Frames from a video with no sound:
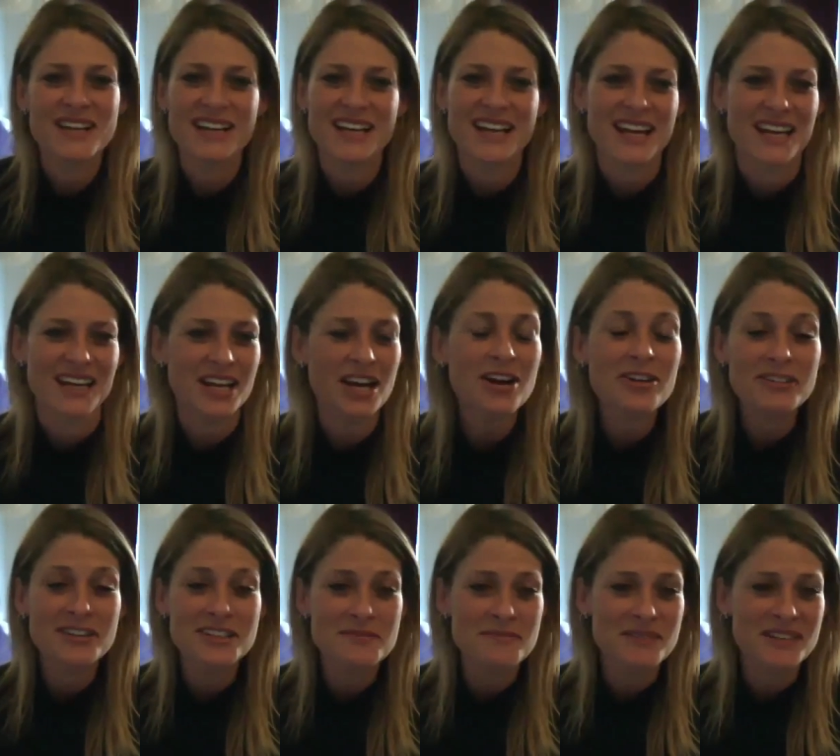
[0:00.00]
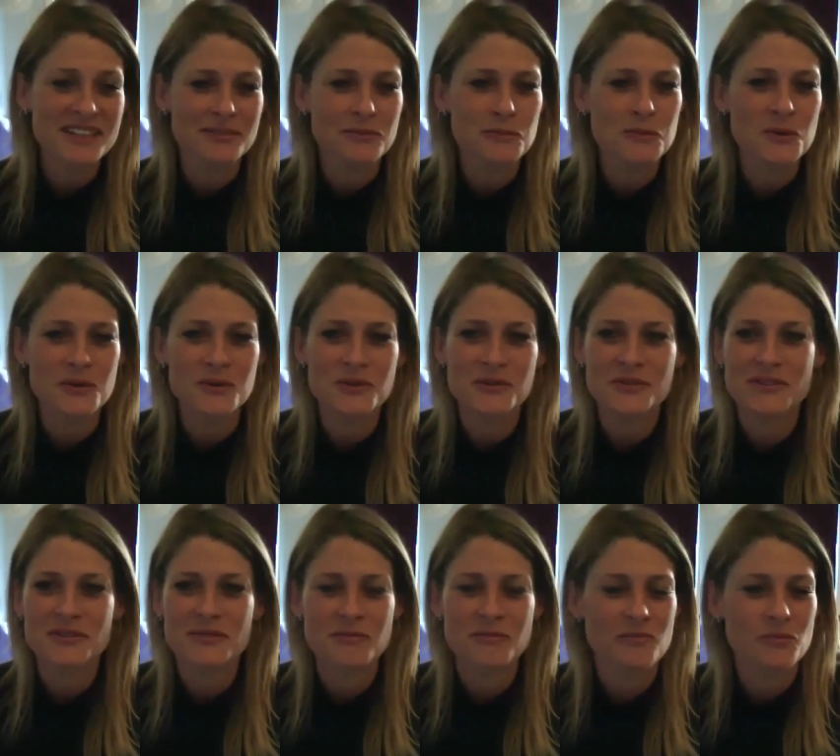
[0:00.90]
encouragement, what
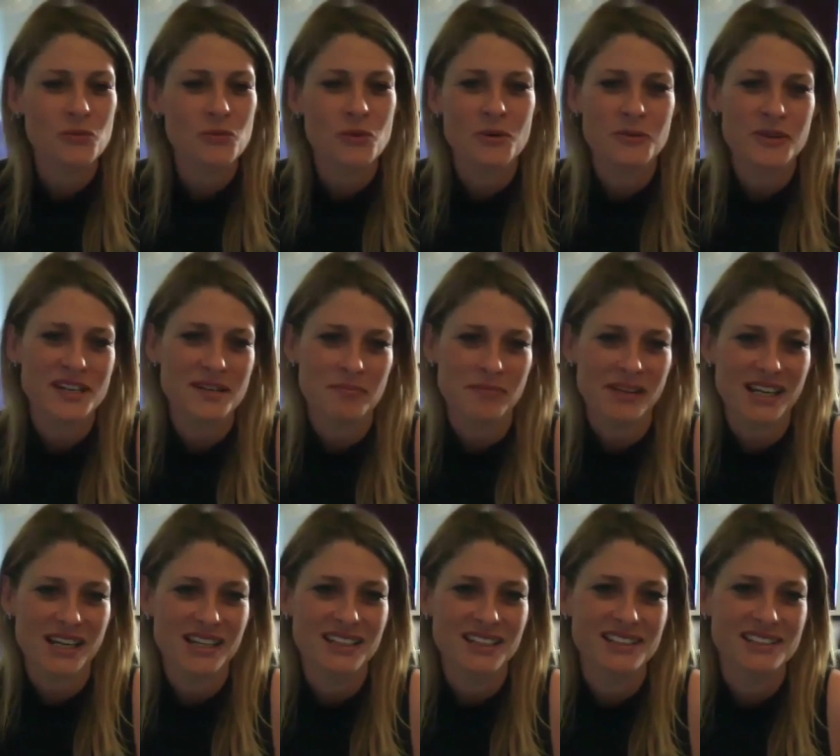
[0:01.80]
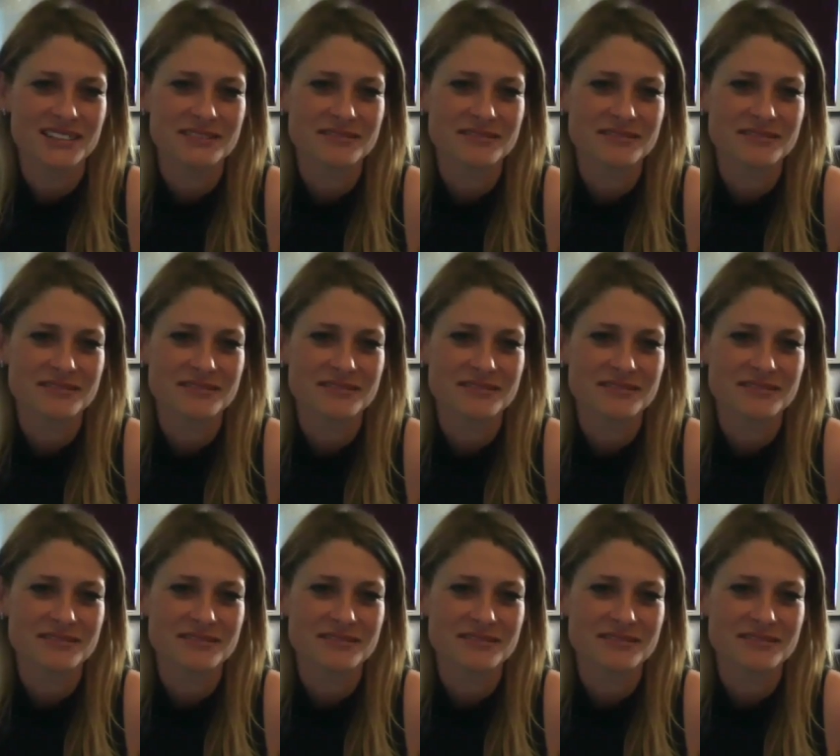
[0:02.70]
what would it be?